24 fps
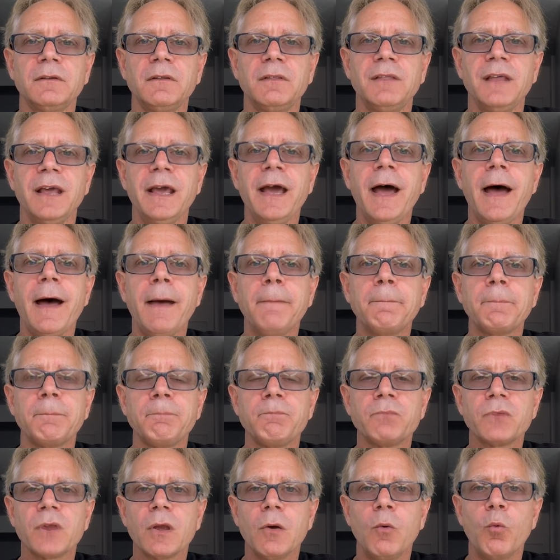the
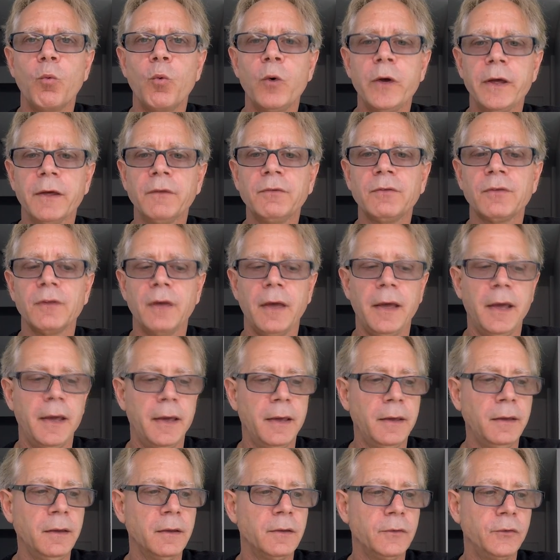app with
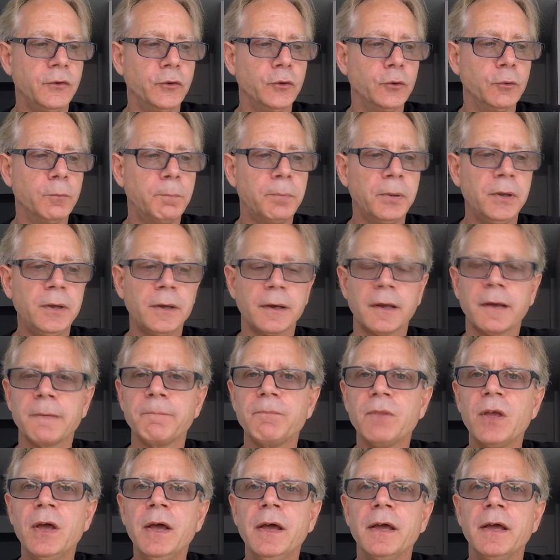a new pick.